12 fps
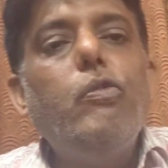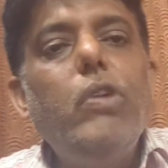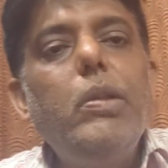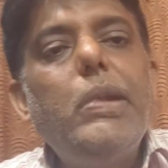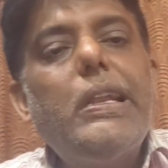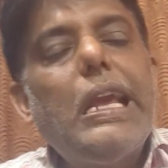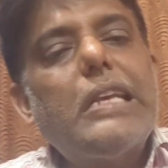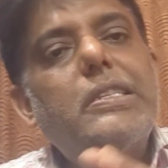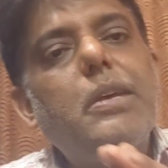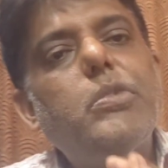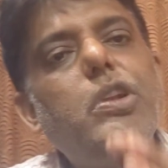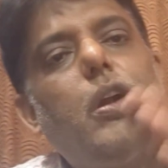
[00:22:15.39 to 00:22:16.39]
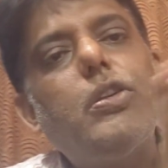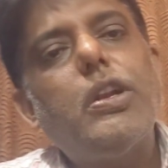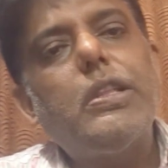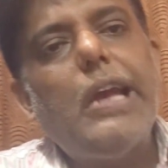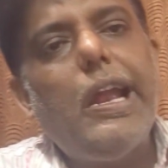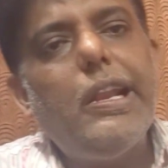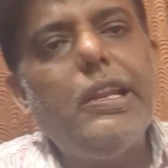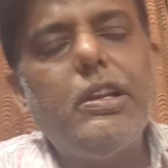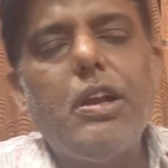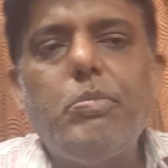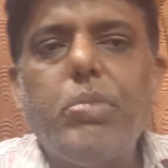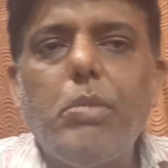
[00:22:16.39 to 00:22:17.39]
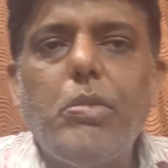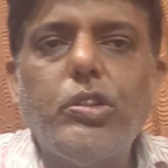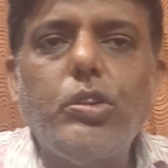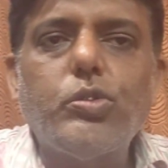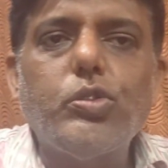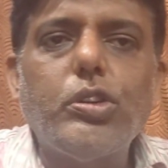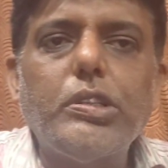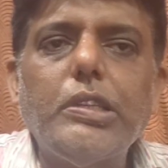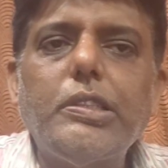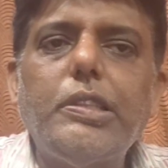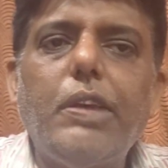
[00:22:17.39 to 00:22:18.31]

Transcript: will be taxable under the head income from other sources.